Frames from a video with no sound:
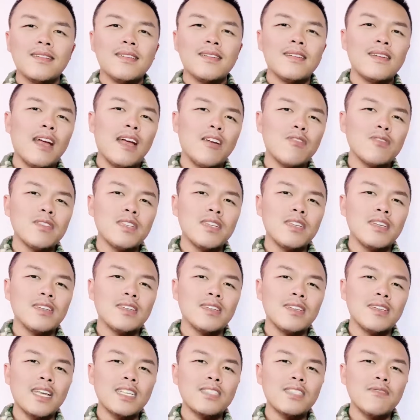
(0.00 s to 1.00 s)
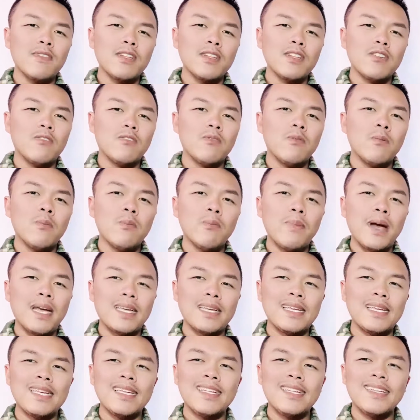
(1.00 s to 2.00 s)
I'll see you in the next video.
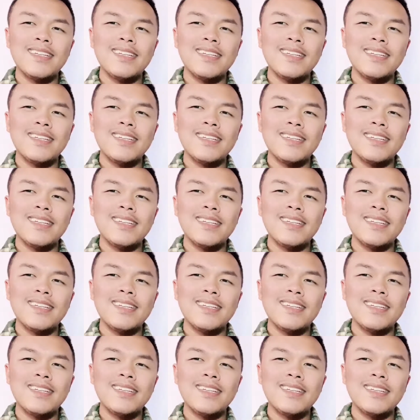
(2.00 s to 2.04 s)
Bye.